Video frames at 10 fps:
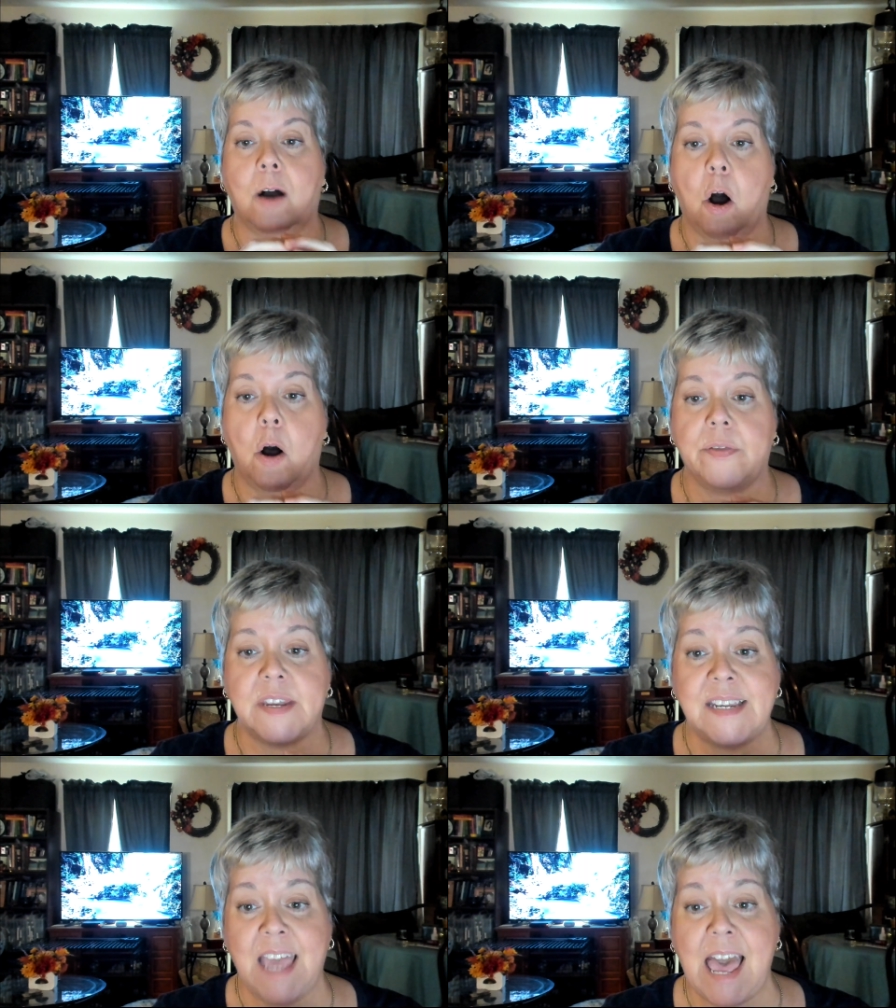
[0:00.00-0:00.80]
on the
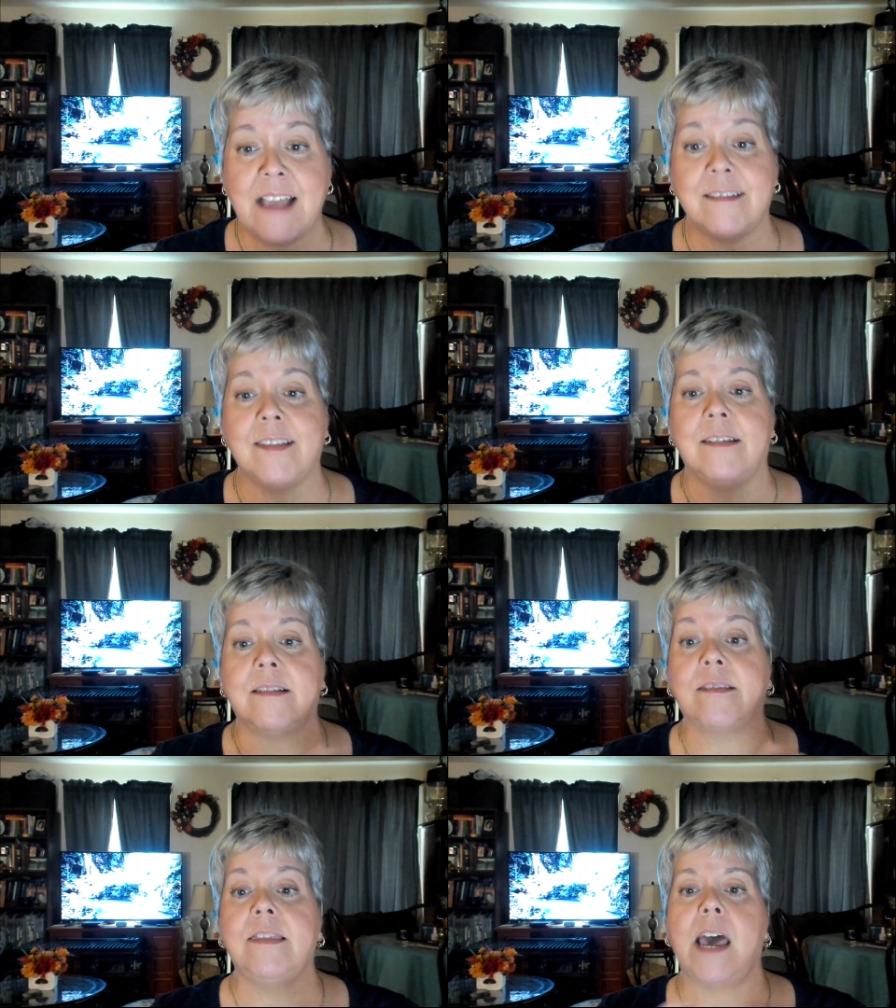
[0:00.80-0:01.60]

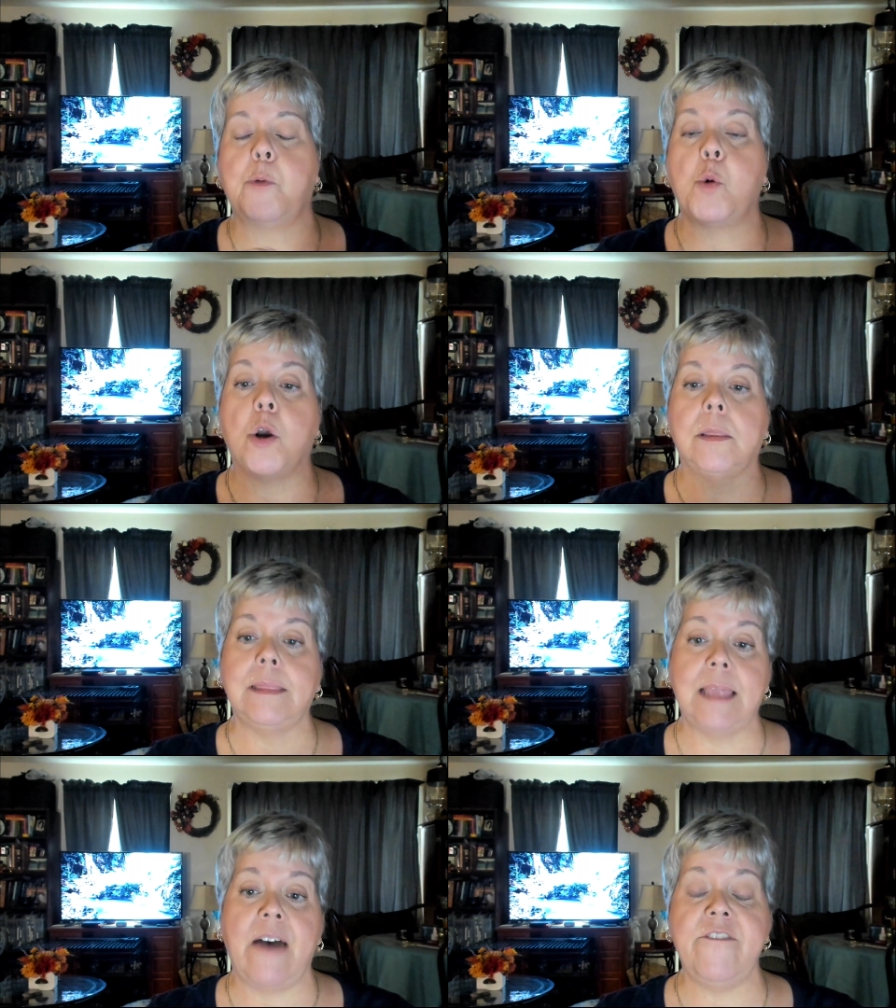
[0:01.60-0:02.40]
taxes that were
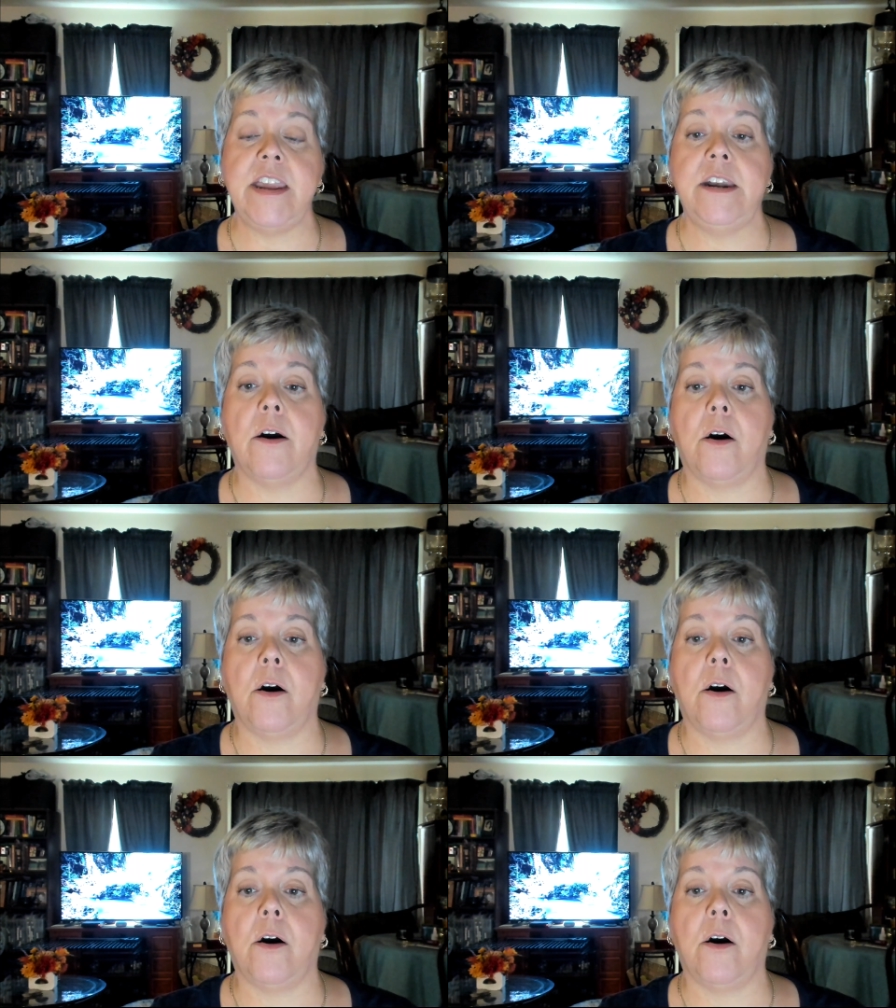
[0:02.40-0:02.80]
levied